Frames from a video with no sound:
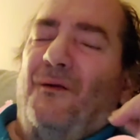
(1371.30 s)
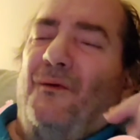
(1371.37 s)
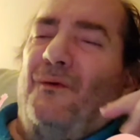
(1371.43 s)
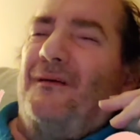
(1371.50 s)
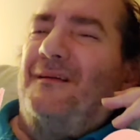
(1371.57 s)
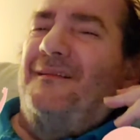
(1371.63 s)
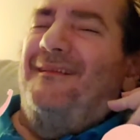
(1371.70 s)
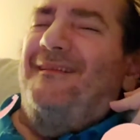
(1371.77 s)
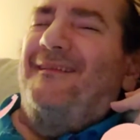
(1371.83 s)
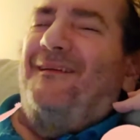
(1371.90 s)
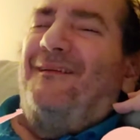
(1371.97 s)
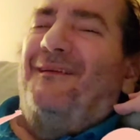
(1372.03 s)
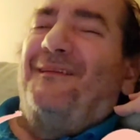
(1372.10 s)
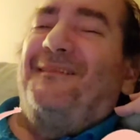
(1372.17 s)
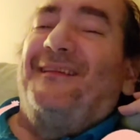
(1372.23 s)
Or does
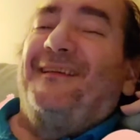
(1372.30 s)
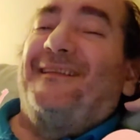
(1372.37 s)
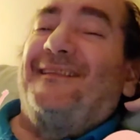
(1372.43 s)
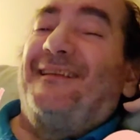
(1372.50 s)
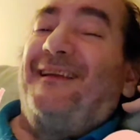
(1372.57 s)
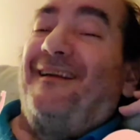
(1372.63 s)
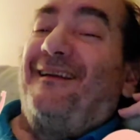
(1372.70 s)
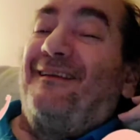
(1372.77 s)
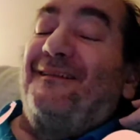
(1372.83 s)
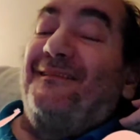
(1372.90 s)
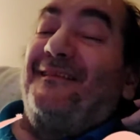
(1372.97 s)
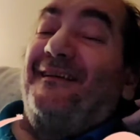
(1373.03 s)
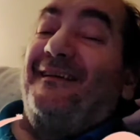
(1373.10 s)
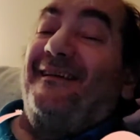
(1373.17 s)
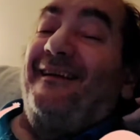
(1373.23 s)
it cost
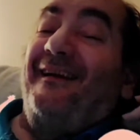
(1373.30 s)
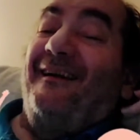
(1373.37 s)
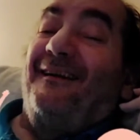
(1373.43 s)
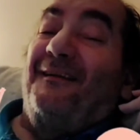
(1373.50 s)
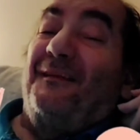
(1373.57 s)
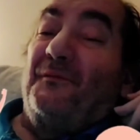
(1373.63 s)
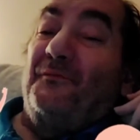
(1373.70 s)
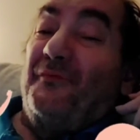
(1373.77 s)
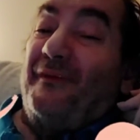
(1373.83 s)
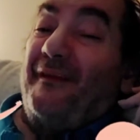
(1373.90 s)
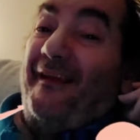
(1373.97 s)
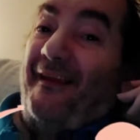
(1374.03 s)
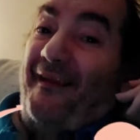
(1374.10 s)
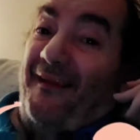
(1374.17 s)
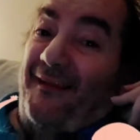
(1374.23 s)
$6 a gallon for
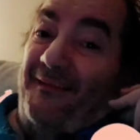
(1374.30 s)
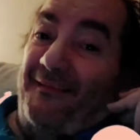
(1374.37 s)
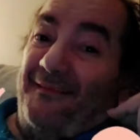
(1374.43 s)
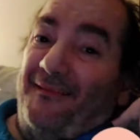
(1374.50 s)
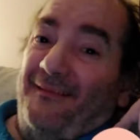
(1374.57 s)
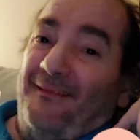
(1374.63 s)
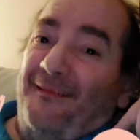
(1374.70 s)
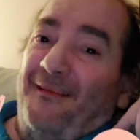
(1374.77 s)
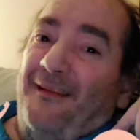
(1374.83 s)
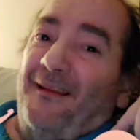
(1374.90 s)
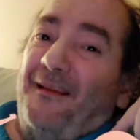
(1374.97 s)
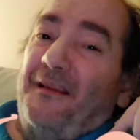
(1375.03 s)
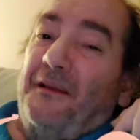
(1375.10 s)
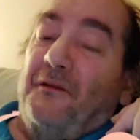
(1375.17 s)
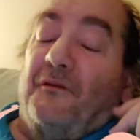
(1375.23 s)
gas
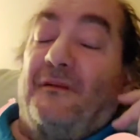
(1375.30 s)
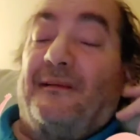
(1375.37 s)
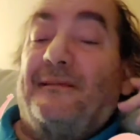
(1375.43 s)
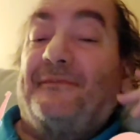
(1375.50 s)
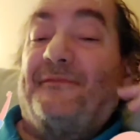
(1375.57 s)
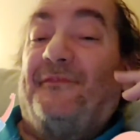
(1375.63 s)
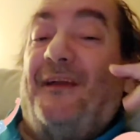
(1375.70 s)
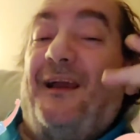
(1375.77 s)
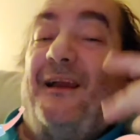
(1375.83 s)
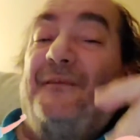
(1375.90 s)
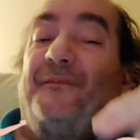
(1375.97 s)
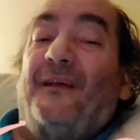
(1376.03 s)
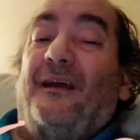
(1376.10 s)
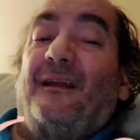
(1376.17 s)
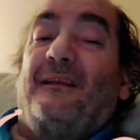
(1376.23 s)
and only
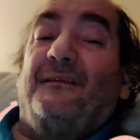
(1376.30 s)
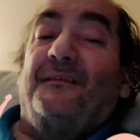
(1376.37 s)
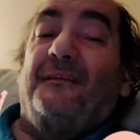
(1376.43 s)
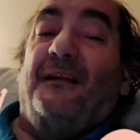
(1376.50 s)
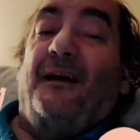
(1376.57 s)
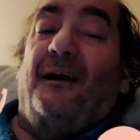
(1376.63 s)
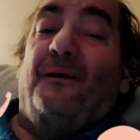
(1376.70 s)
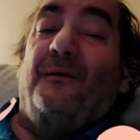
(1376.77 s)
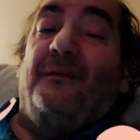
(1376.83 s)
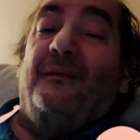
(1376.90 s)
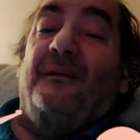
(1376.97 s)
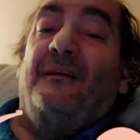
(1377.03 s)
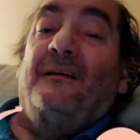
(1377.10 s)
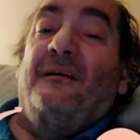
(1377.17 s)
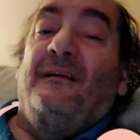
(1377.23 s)
$5 an hour
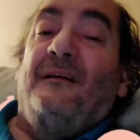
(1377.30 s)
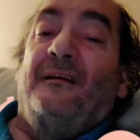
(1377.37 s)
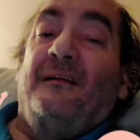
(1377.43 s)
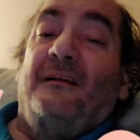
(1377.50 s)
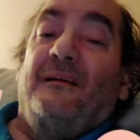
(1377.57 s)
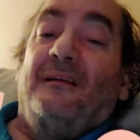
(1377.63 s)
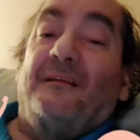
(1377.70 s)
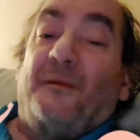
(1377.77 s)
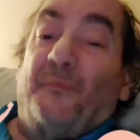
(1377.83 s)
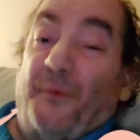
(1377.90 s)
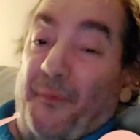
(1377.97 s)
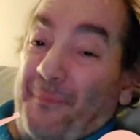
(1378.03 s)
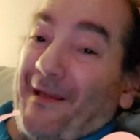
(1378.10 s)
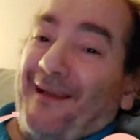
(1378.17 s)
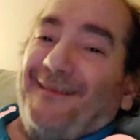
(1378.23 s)
to
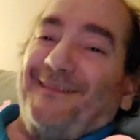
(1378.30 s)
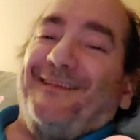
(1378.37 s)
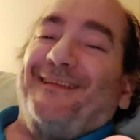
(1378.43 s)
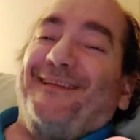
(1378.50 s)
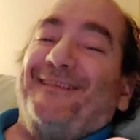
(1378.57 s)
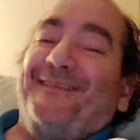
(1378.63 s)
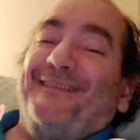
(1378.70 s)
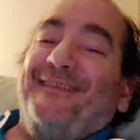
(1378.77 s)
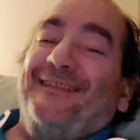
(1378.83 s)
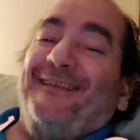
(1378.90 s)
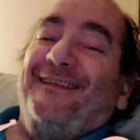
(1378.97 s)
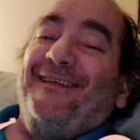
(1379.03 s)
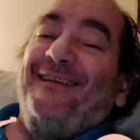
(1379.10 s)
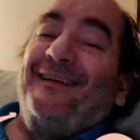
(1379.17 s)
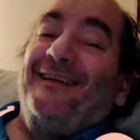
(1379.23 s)
be positive?
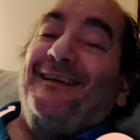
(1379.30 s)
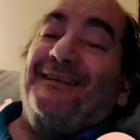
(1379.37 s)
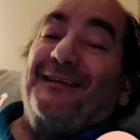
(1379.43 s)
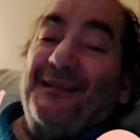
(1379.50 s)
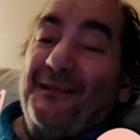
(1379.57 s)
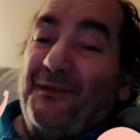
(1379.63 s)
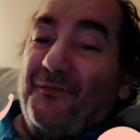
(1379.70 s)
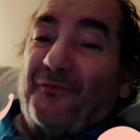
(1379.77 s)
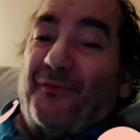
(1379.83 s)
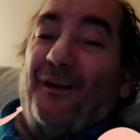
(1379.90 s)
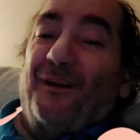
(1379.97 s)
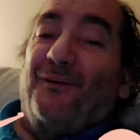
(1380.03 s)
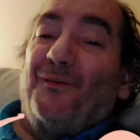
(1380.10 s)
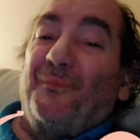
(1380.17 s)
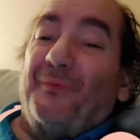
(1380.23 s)
This is
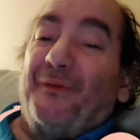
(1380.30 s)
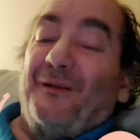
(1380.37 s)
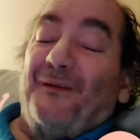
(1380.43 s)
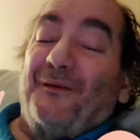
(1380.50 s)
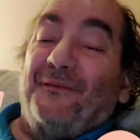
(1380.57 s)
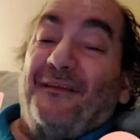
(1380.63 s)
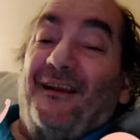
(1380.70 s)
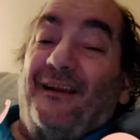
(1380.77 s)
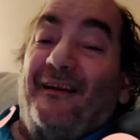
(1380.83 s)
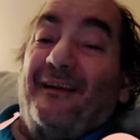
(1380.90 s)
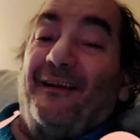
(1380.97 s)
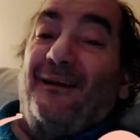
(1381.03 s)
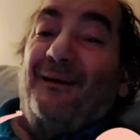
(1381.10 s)
Frank Rubino signing